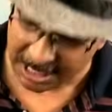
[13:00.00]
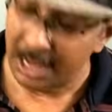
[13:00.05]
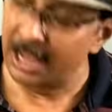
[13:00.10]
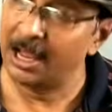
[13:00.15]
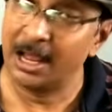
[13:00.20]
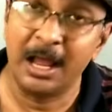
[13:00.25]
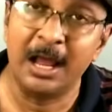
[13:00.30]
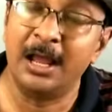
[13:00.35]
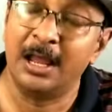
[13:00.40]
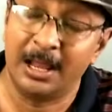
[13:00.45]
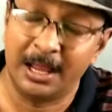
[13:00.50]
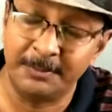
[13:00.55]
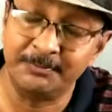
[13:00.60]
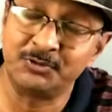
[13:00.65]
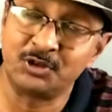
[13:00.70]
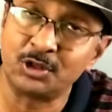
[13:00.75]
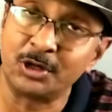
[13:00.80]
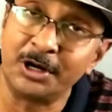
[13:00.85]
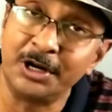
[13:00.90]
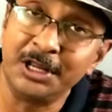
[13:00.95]

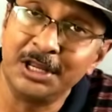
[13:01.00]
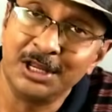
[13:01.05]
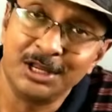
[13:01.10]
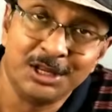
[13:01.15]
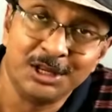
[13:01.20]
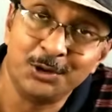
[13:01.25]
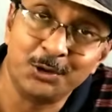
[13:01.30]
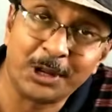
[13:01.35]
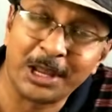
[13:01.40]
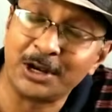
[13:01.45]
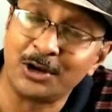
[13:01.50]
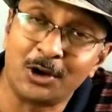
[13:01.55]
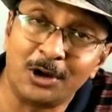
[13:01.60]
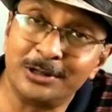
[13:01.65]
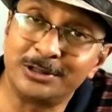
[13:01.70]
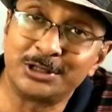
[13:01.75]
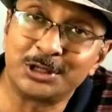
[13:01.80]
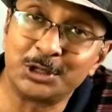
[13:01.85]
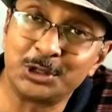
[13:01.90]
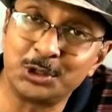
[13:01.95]
You can
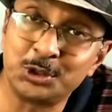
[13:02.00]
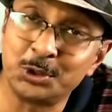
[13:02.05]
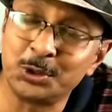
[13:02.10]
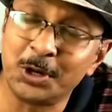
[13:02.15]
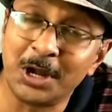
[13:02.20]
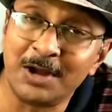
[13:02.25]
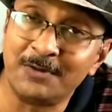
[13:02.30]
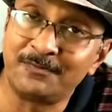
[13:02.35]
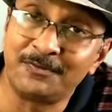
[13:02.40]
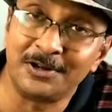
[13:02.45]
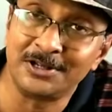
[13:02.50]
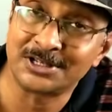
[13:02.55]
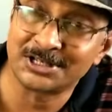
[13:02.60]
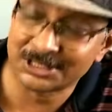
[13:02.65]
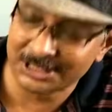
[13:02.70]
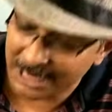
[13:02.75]
also do a false